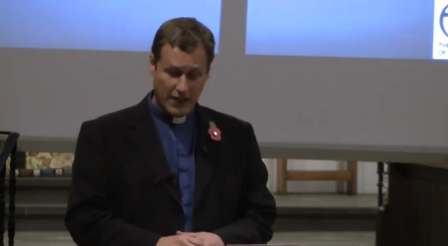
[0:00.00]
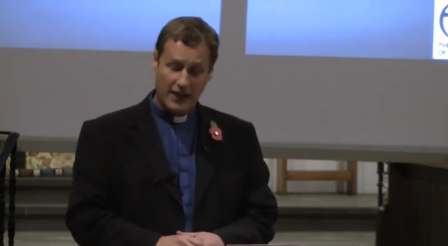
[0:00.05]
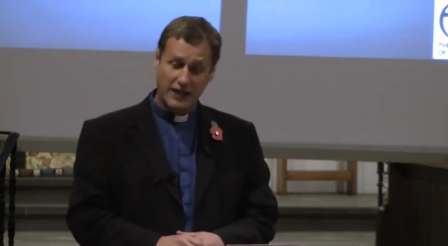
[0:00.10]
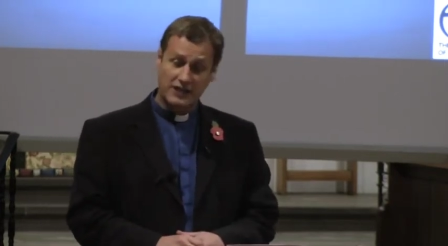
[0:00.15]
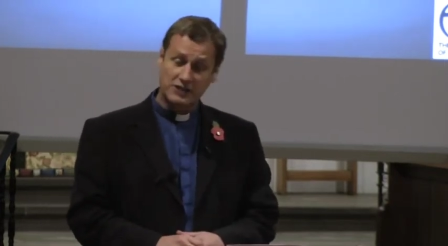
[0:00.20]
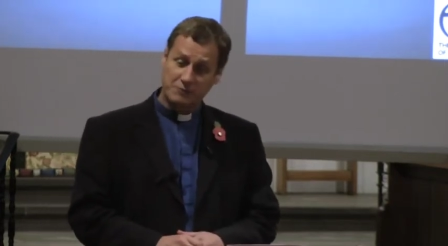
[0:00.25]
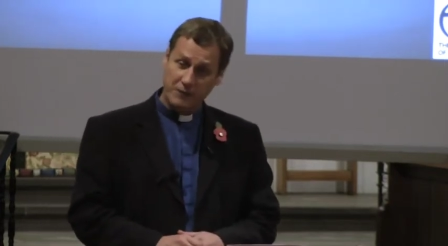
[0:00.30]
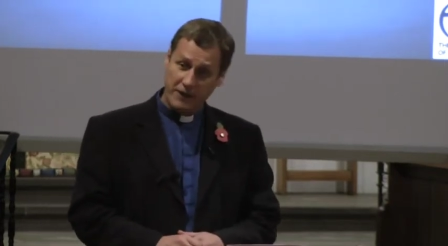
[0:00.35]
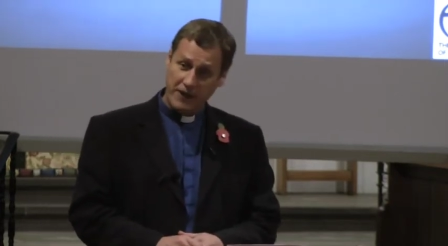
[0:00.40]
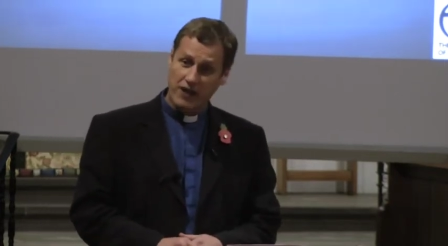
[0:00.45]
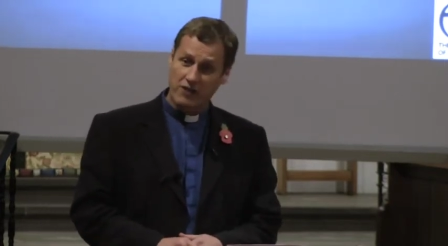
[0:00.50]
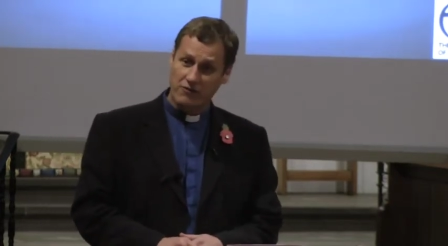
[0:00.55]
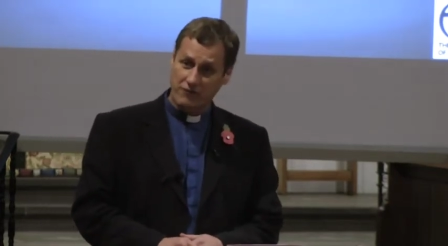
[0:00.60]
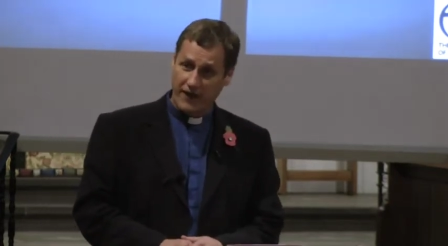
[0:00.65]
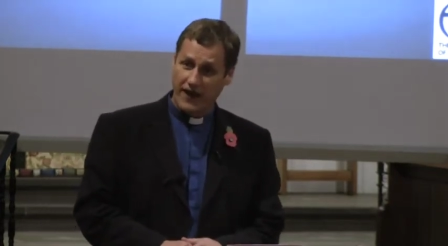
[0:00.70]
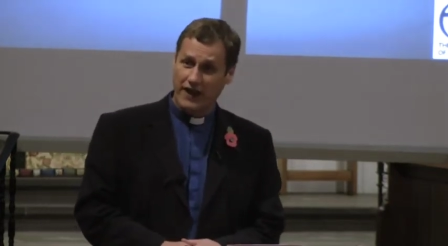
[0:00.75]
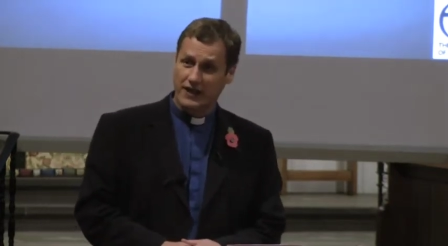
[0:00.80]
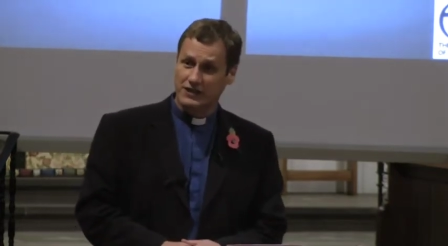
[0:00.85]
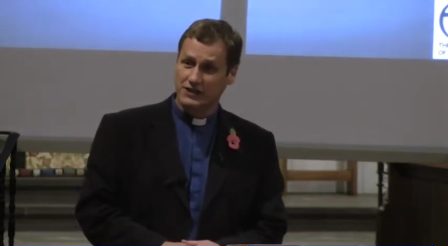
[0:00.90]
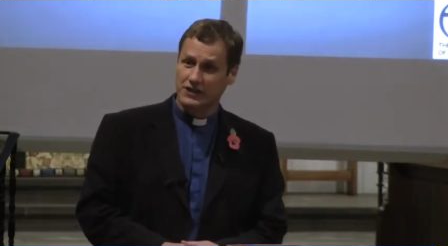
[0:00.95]
is being
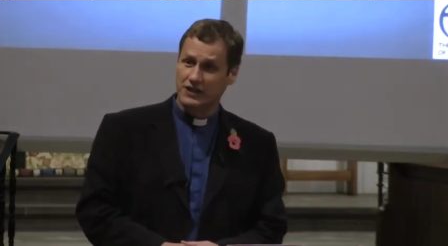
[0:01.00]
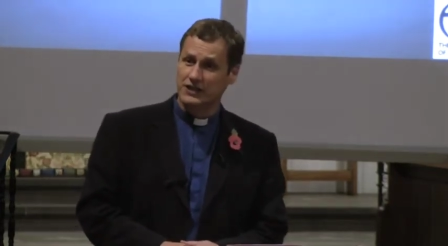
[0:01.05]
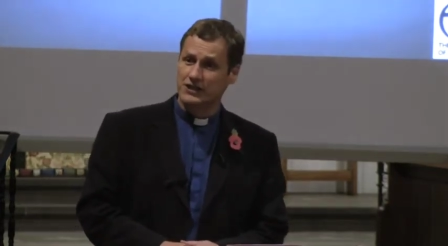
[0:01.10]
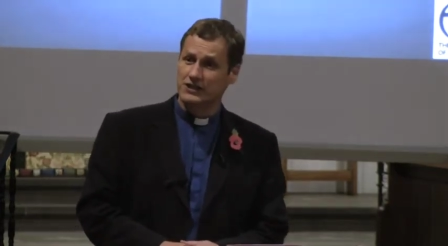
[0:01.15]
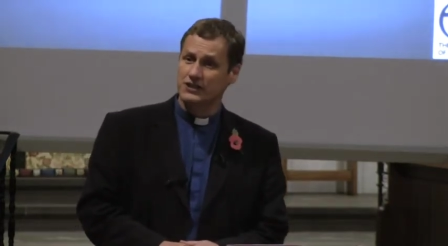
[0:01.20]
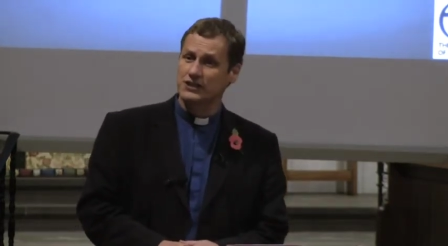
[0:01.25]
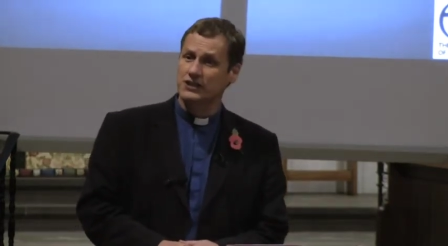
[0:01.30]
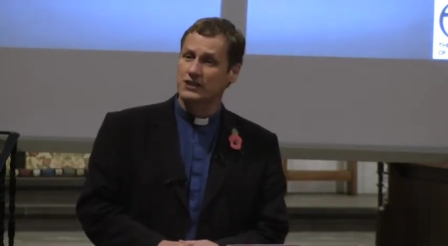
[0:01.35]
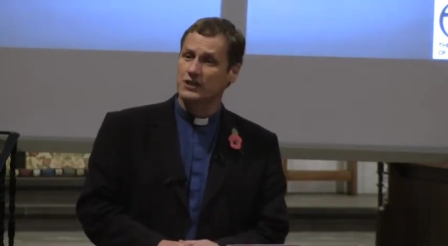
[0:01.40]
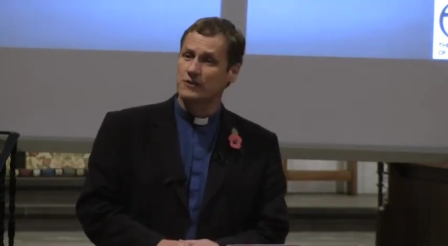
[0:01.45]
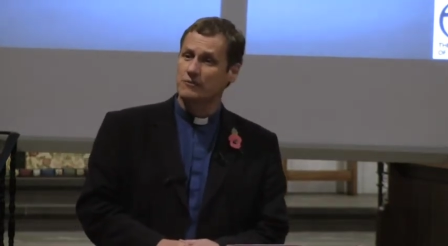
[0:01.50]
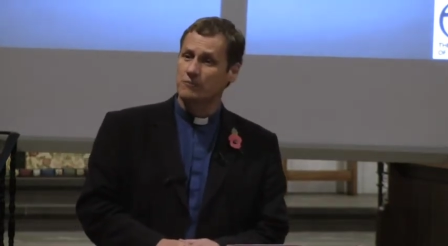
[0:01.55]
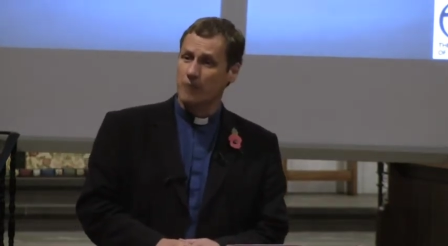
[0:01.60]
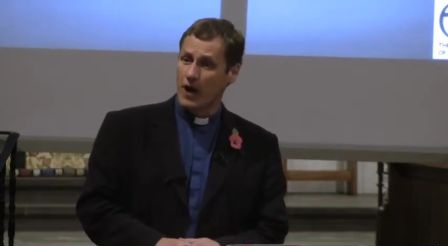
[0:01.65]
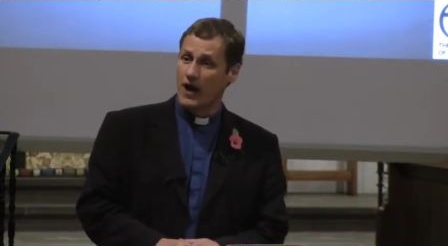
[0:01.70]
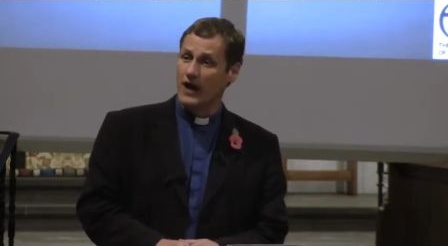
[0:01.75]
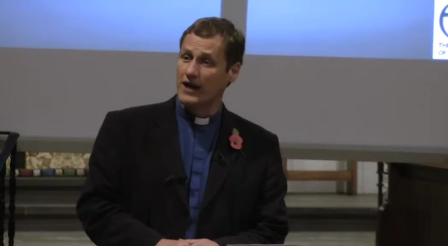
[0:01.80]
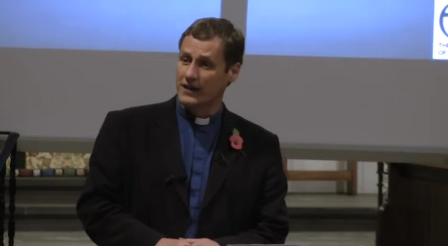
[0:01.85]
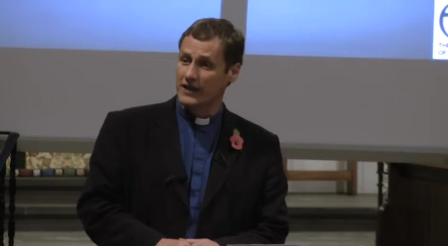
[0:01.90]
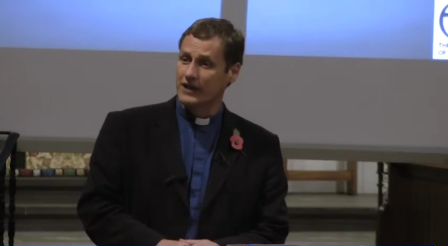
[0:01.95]
affected
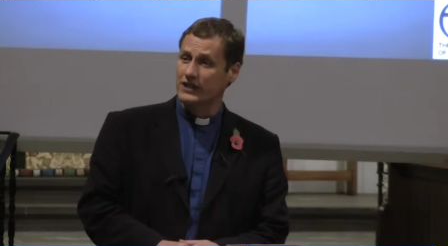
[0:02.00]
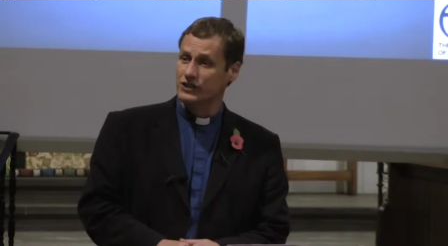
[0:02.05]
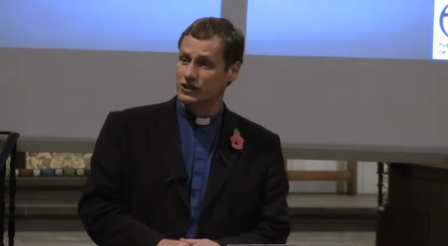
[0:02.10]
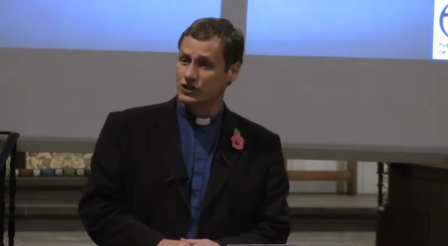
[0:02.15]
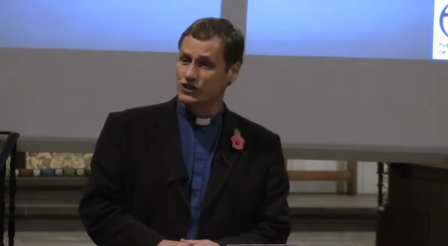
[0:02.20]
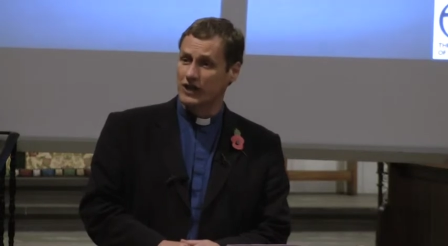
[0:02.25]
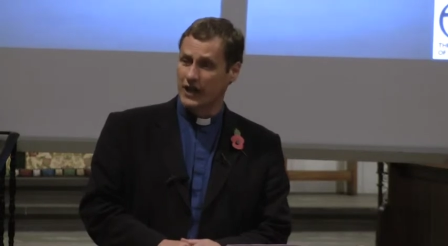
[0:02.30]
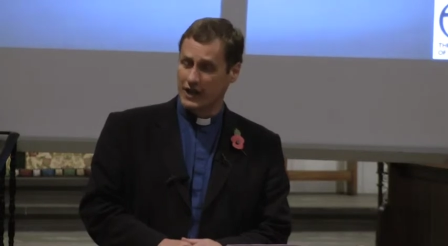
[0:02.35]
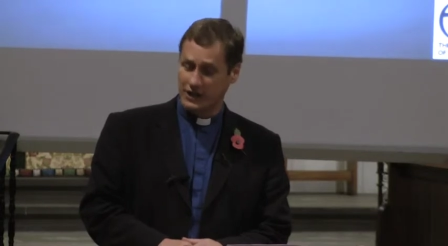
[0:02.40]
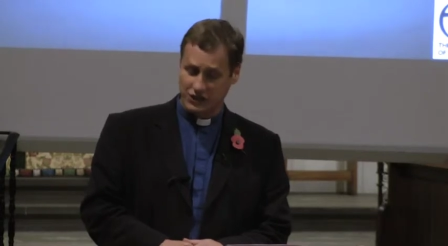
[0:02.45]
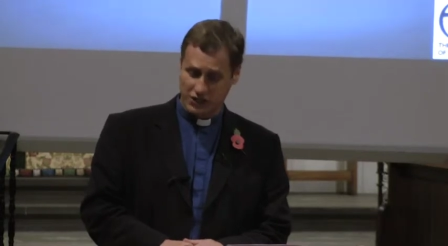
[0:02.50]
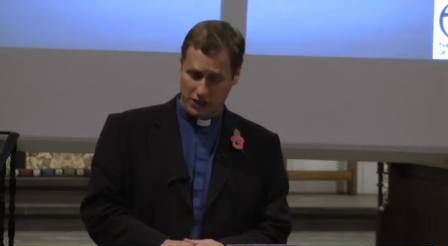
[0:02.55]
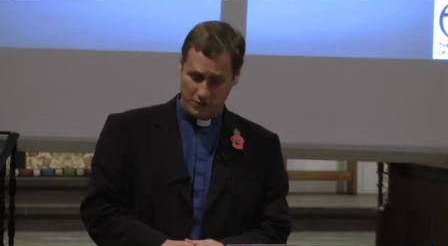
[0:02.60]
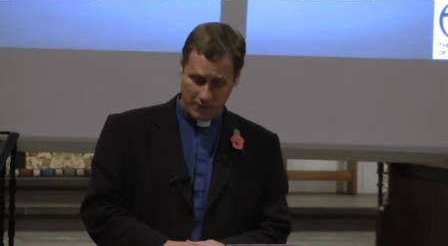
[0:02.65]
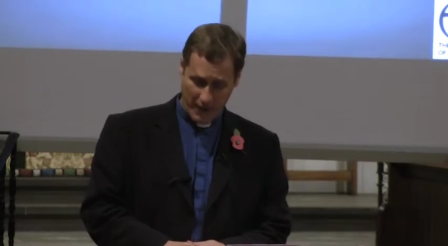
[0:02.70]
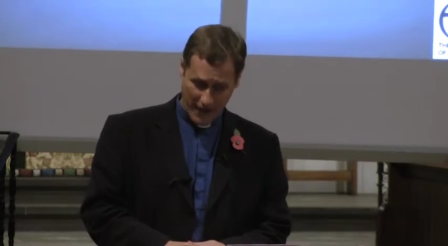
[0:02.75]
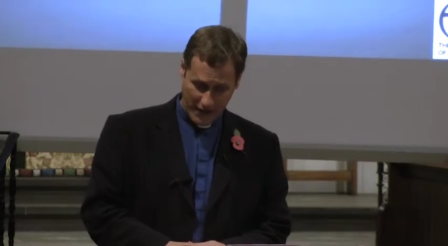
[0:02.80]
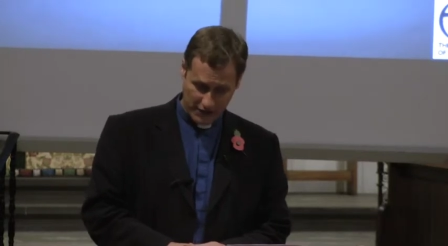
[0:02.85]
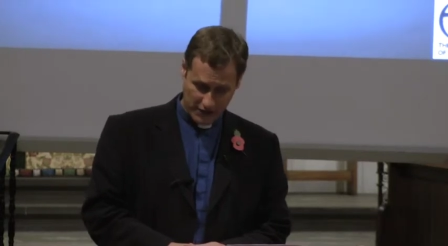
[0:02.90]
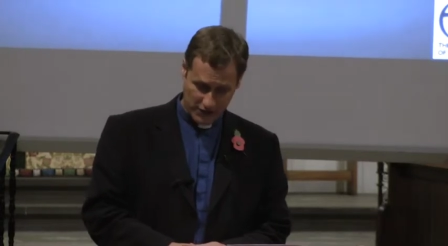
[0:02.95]
by these changing
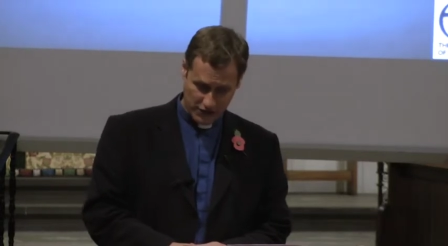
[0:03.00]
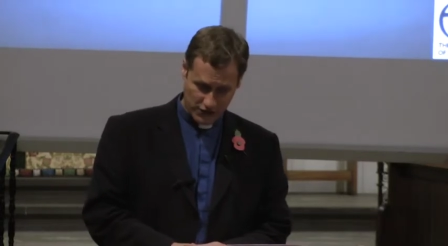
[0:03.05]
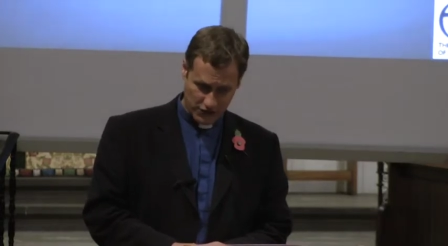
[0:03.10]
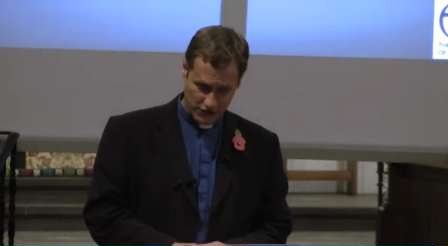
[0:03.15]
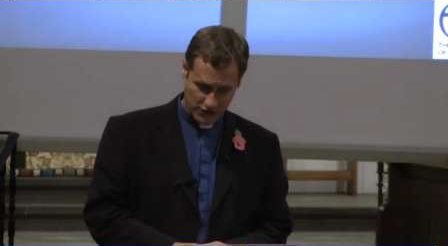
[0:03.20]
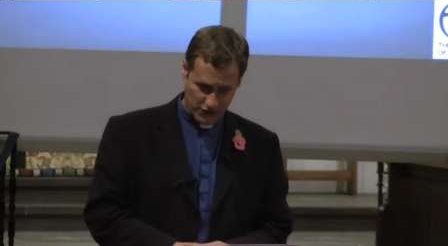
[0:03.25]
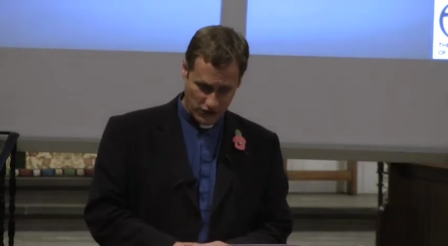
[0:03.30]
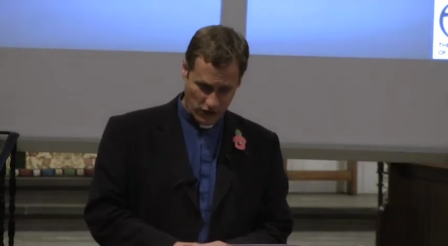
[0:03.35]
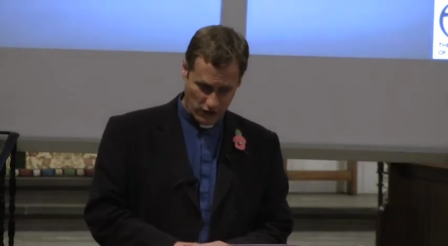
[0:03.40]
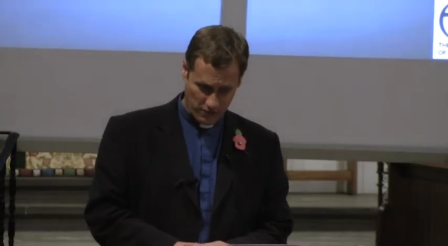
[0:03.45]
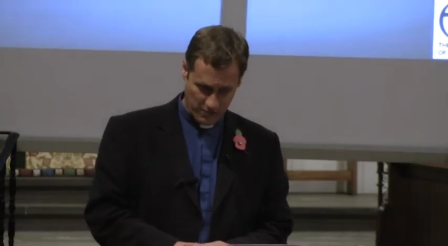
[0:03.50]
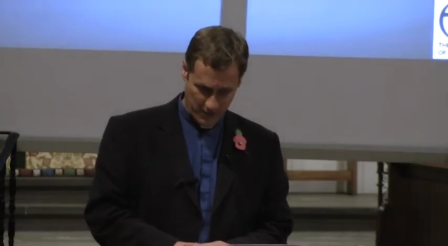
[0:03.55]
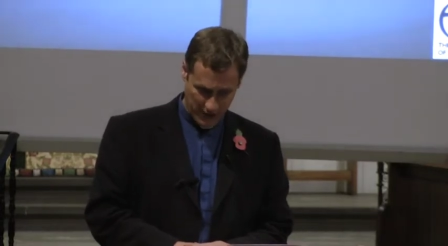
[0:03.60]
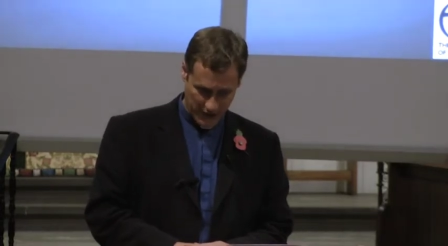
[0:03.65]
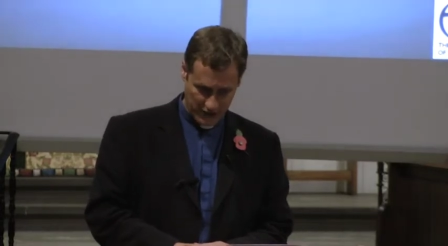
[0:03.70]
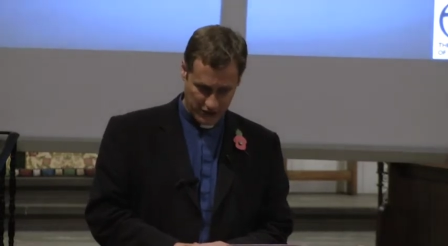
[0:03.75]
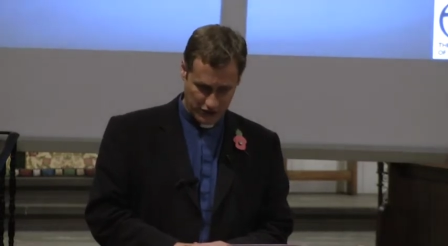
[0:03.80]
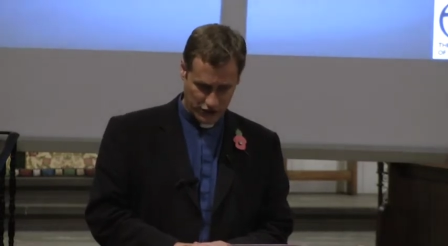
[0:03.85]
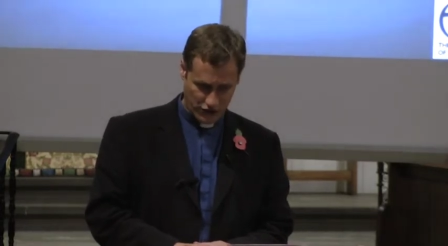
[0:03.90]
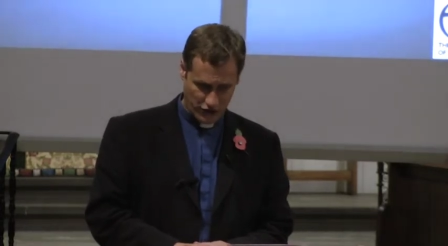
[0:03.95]
patterns of
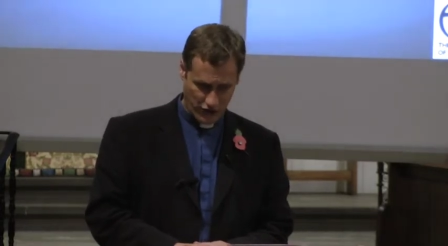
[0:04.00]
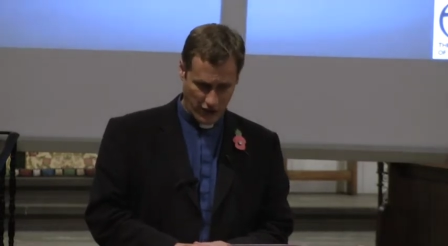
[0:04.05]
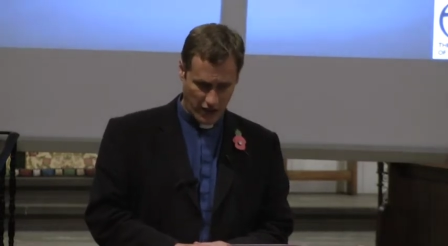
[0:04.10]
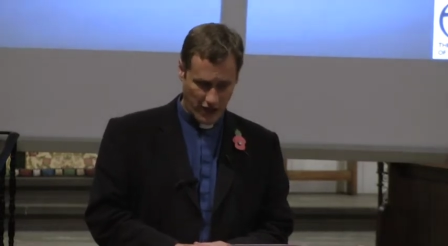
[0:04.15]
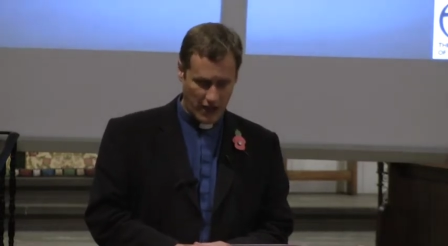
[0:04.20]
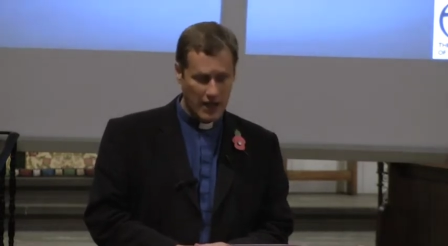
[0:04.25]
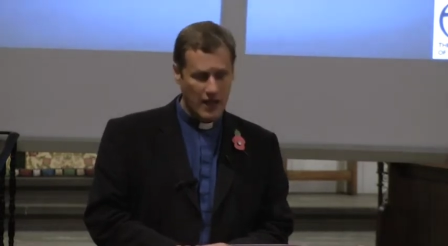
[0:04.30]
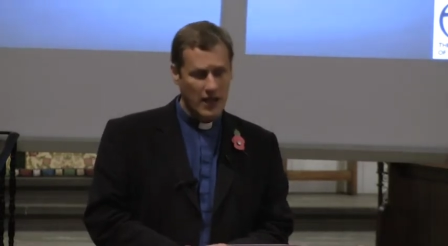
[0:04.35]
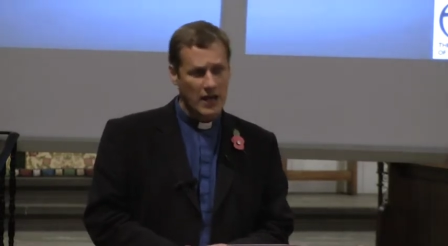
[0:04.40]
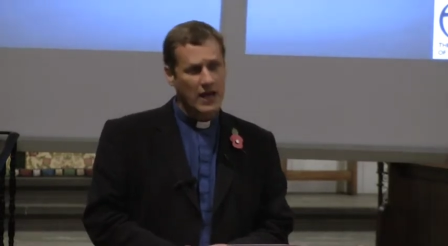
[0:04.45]
ministry.